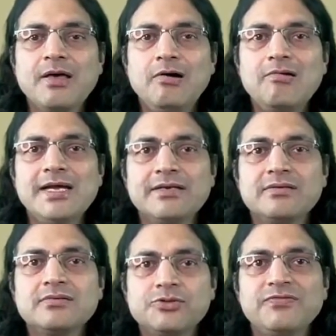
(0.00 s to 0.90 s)

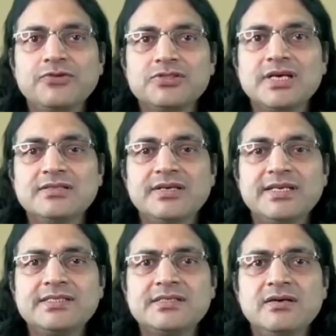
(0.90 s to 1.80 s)
Alright, so of course the answer
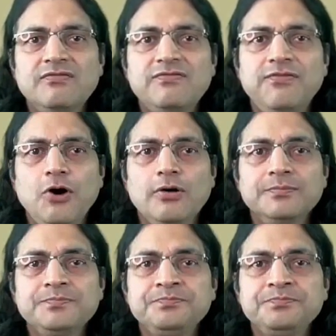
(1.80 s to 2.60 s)
is 4.